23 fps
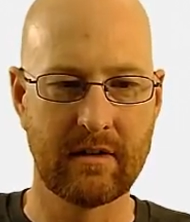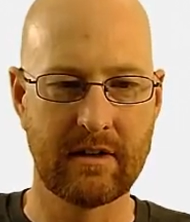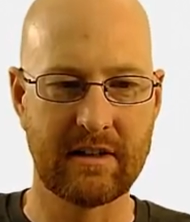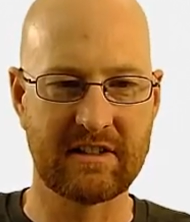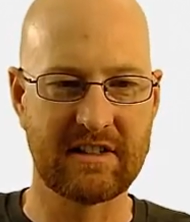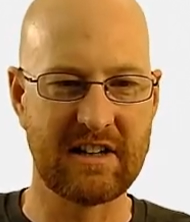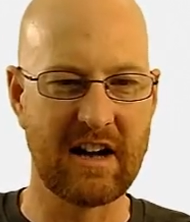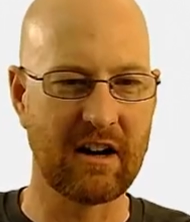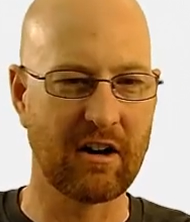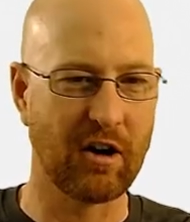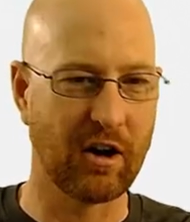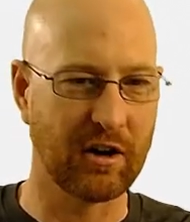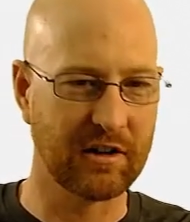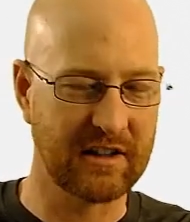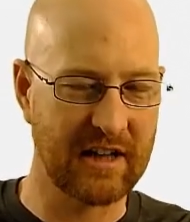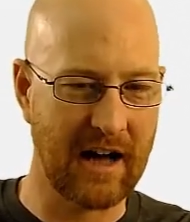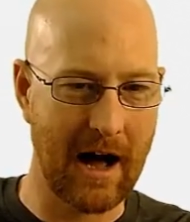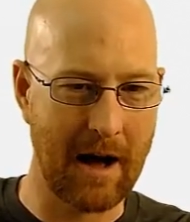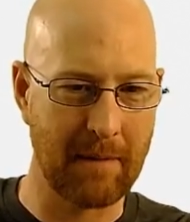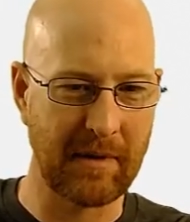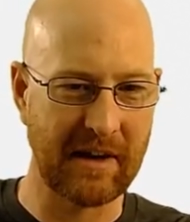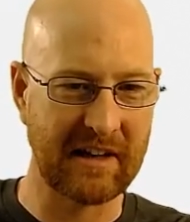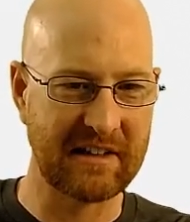It's not called
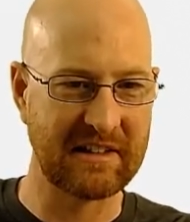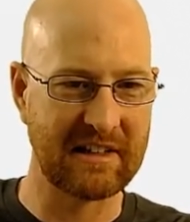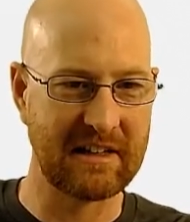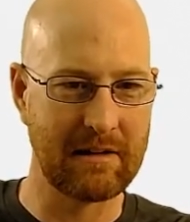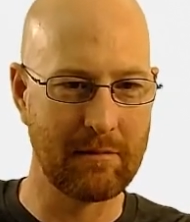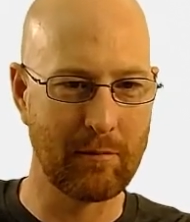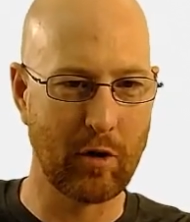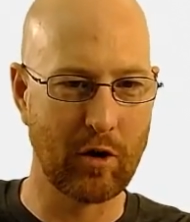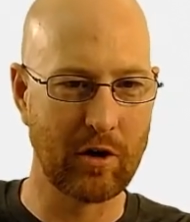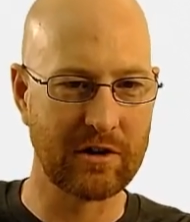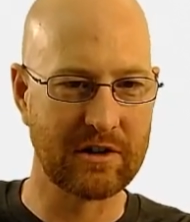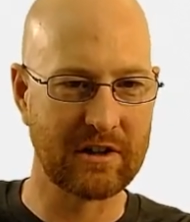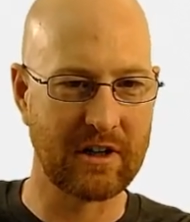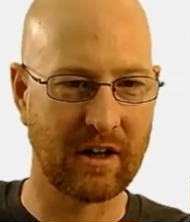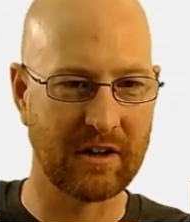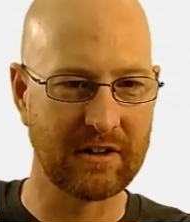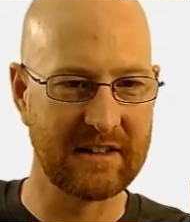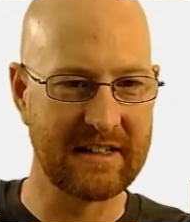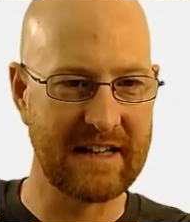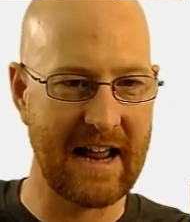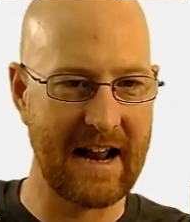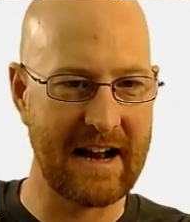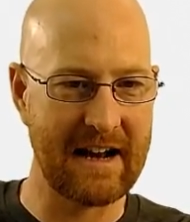toppings anymore. It's
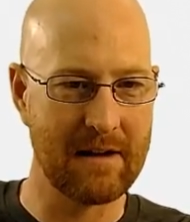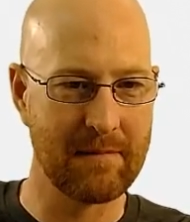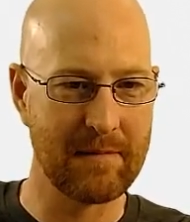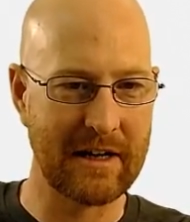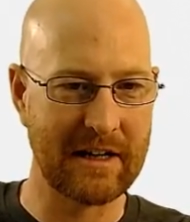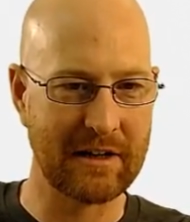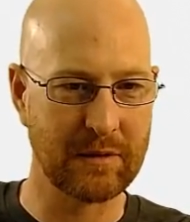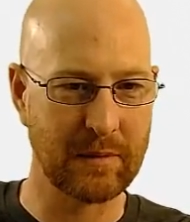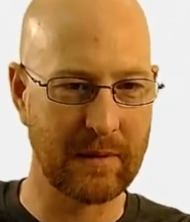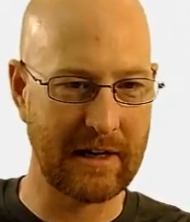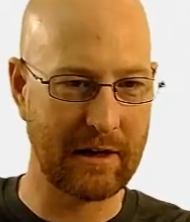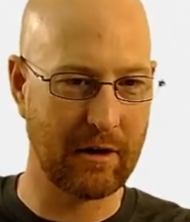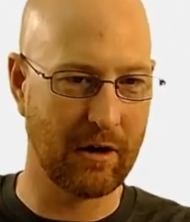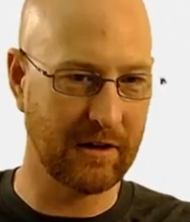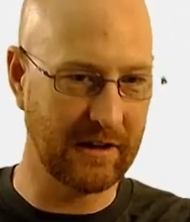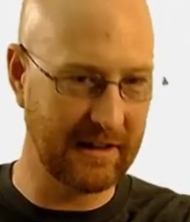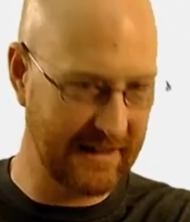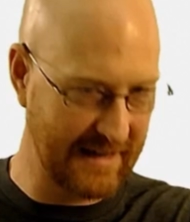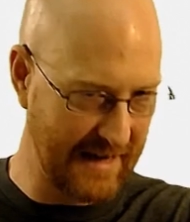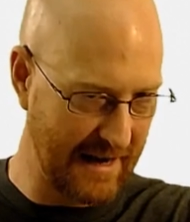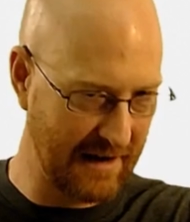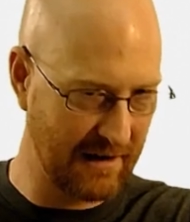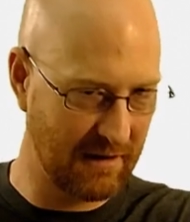called data because we called
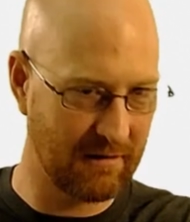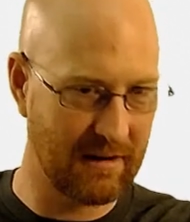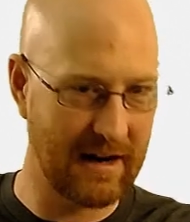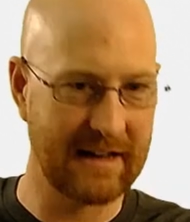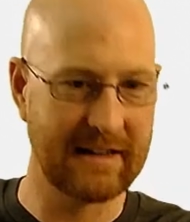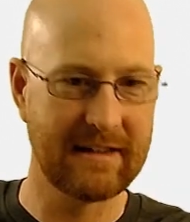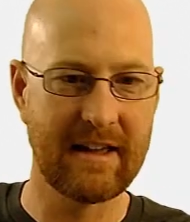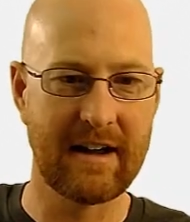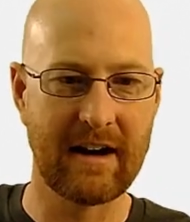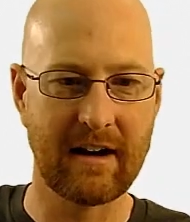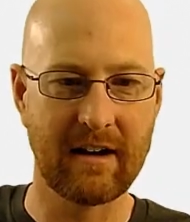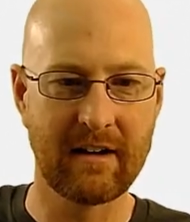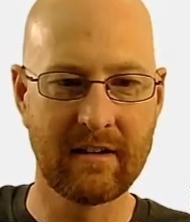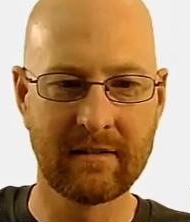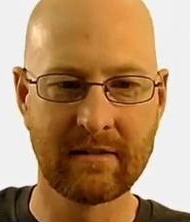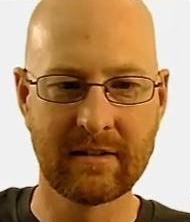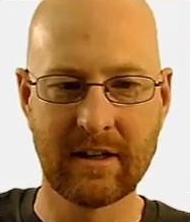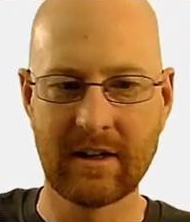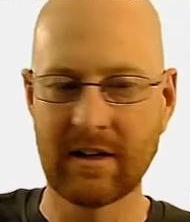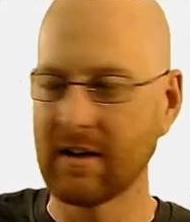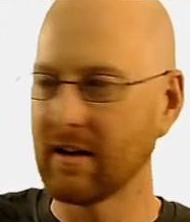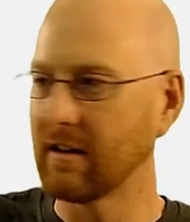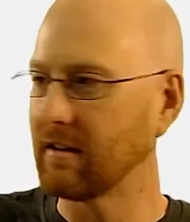it data right there,
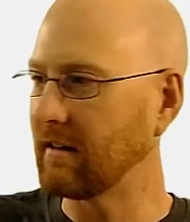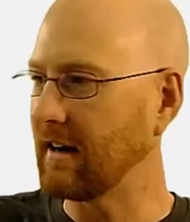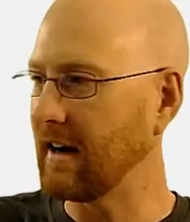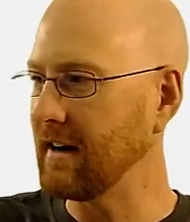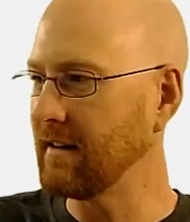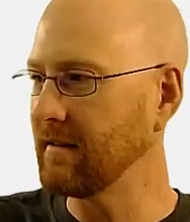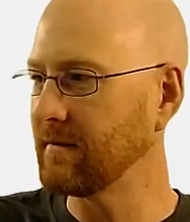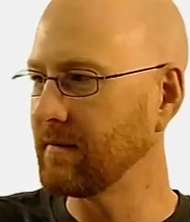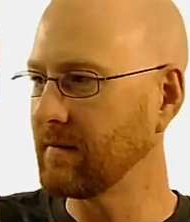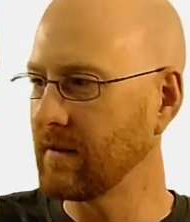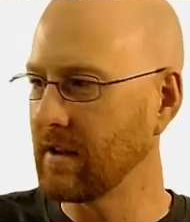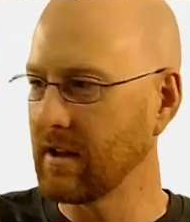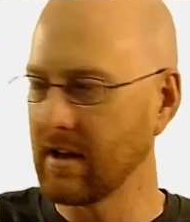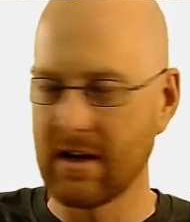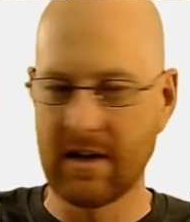right?